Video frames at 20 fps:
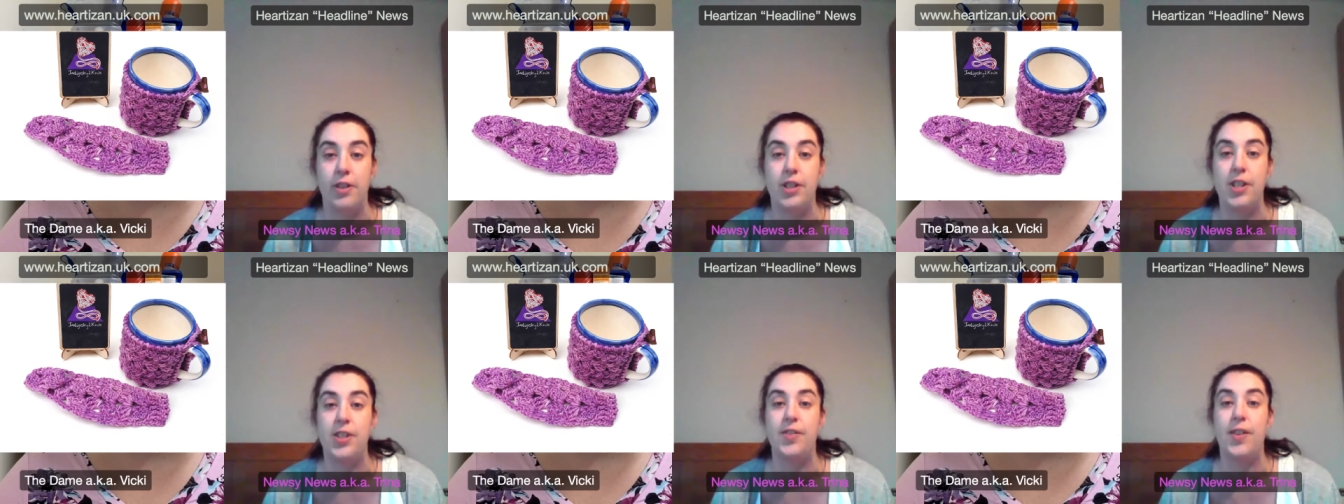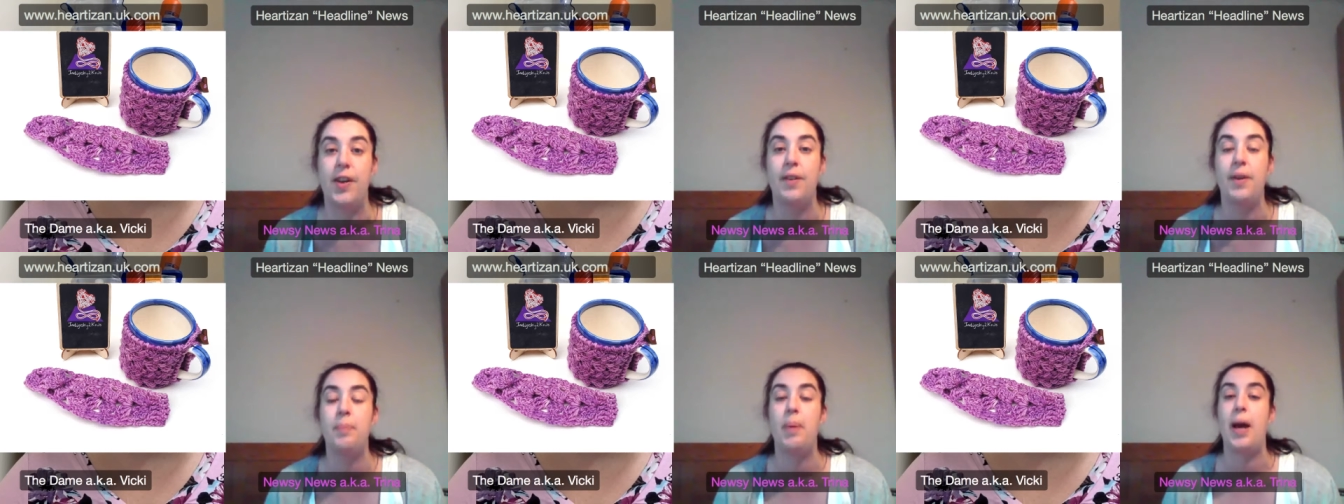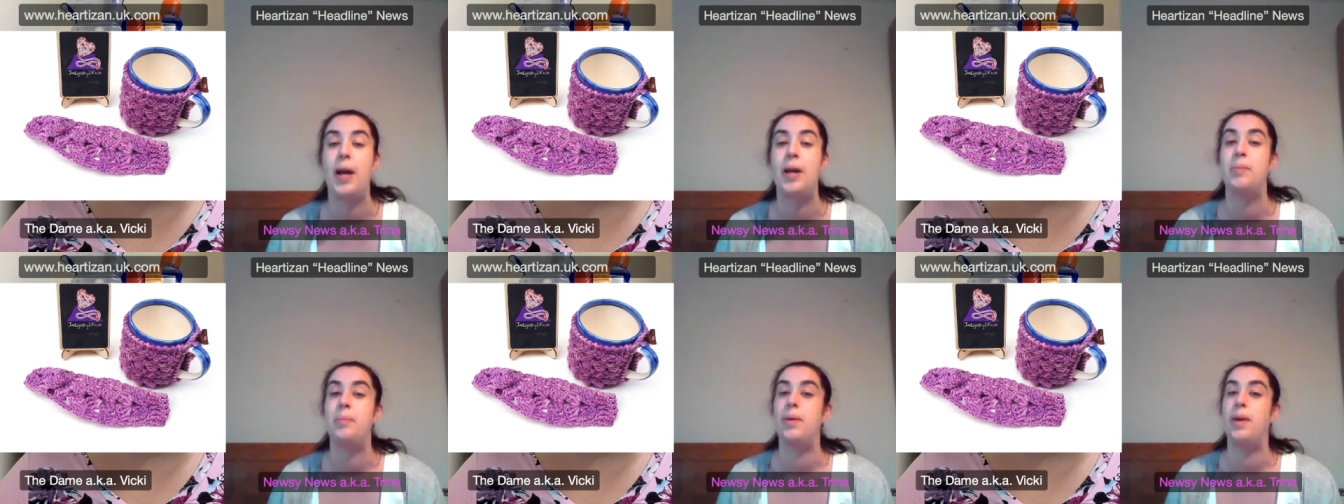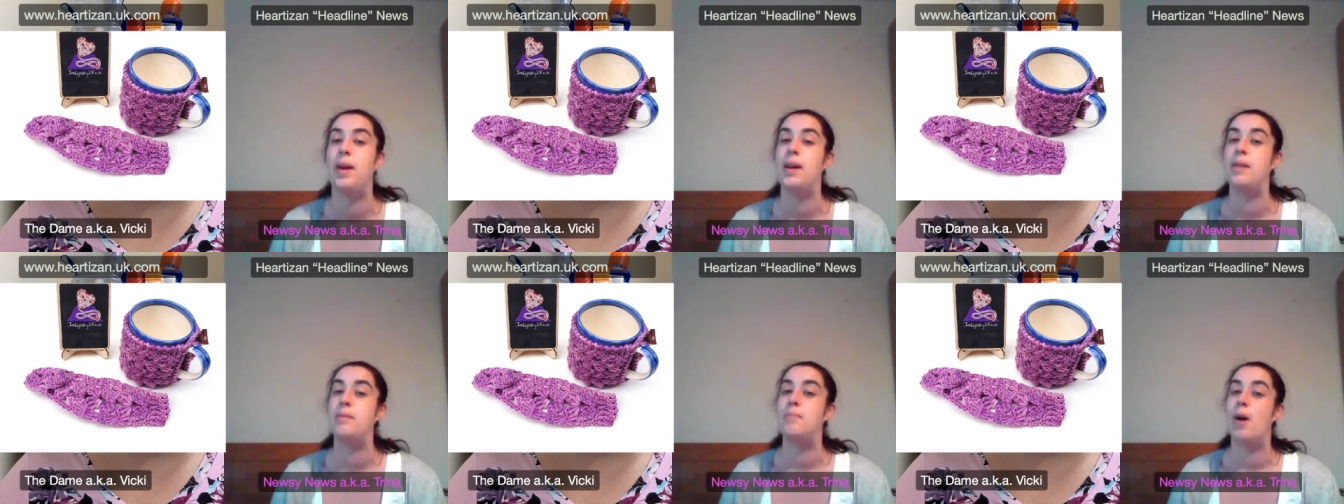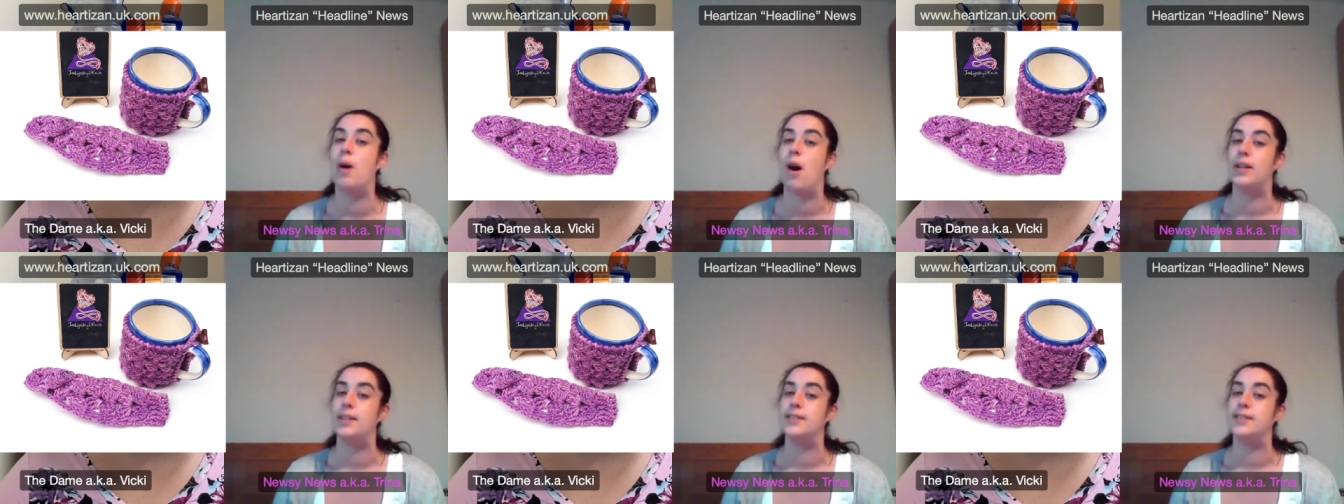and she's very baby in
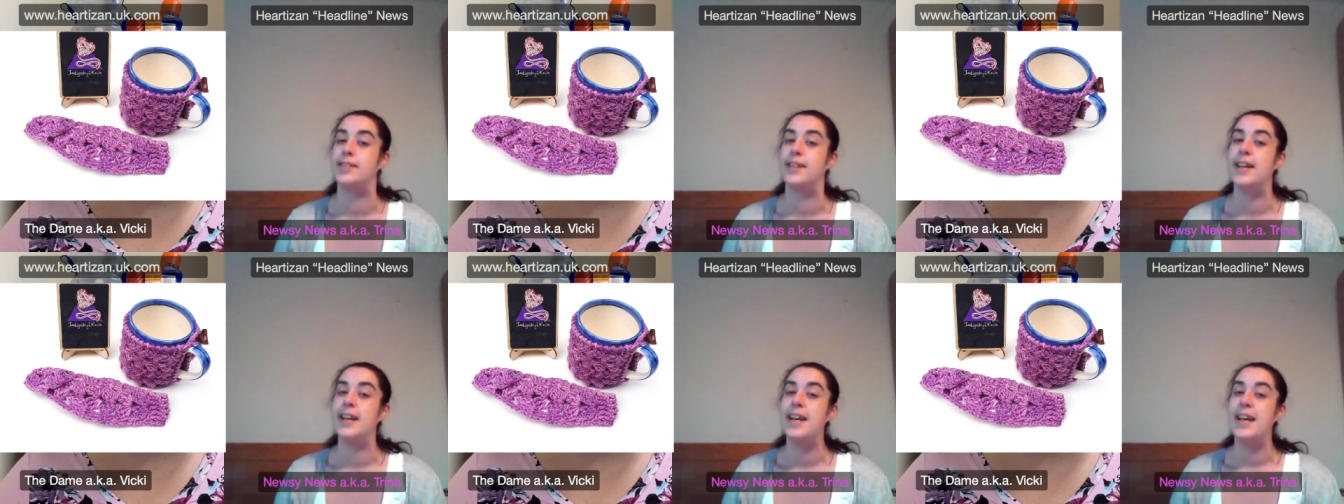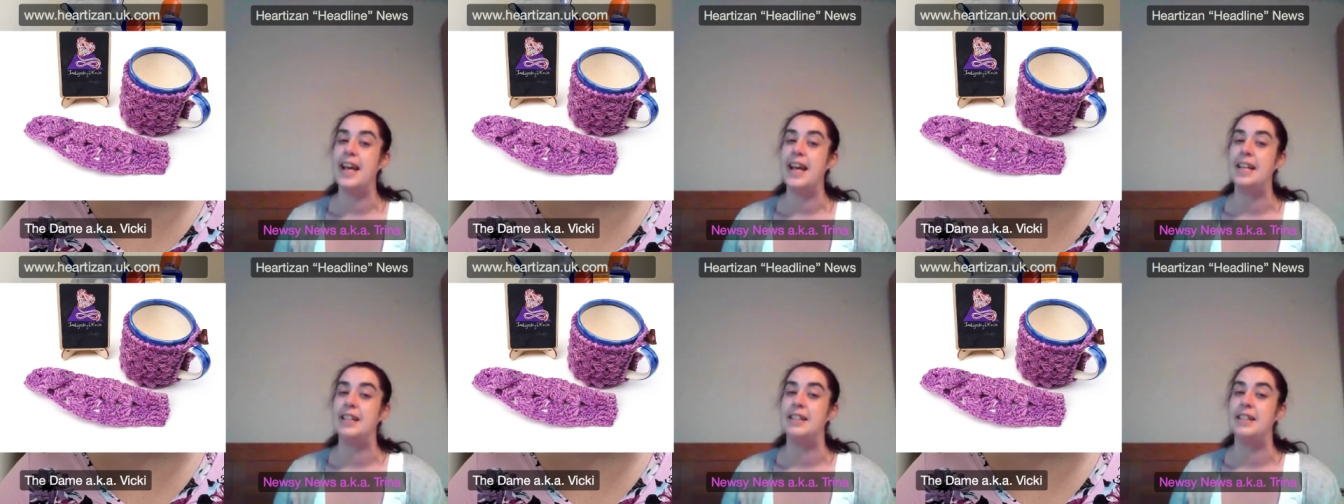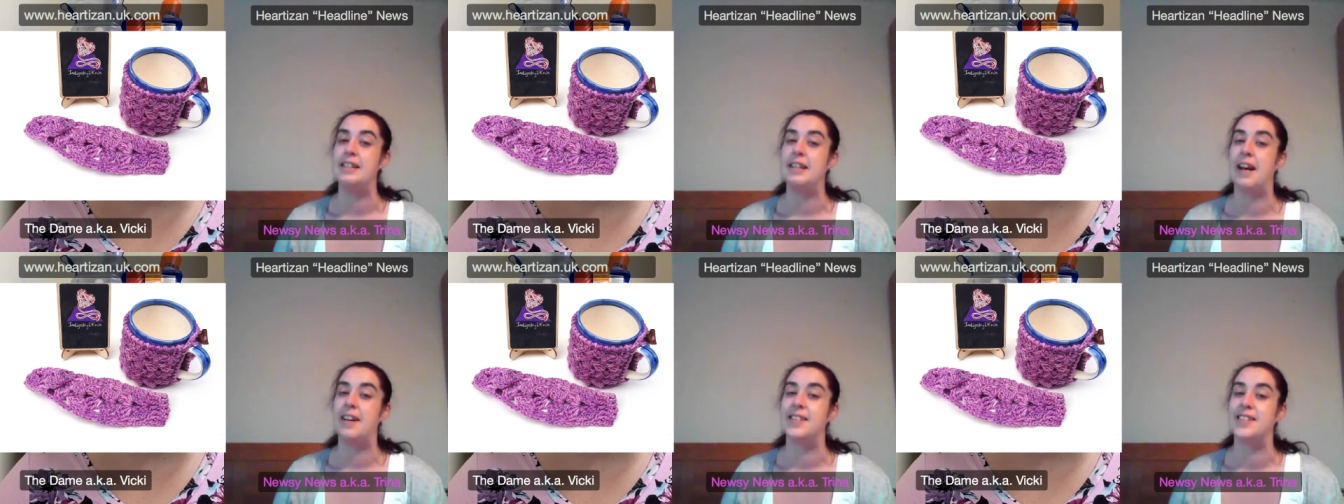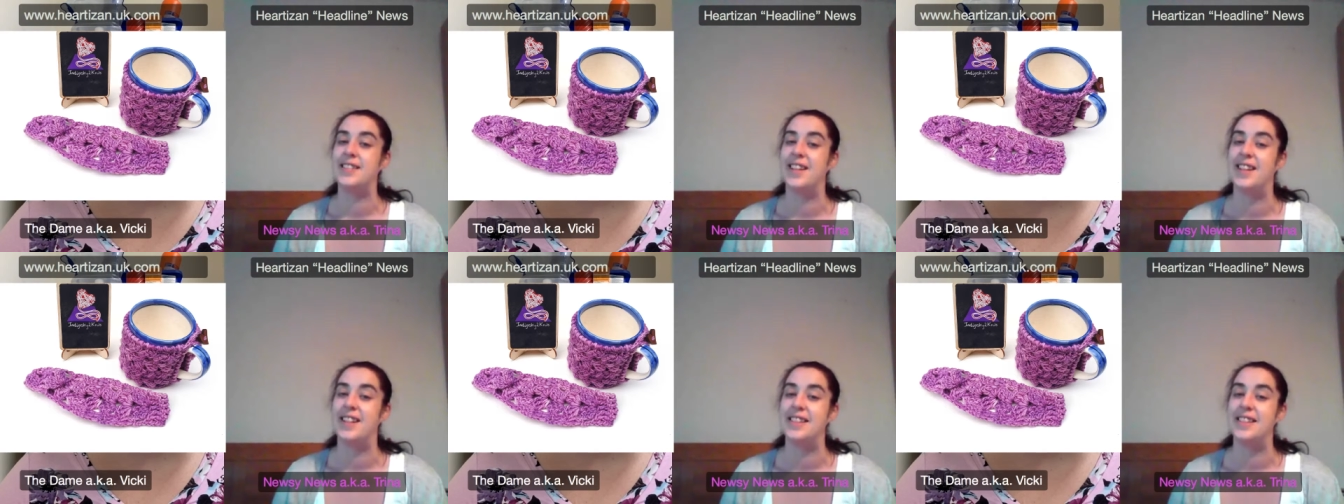mind. Indigo and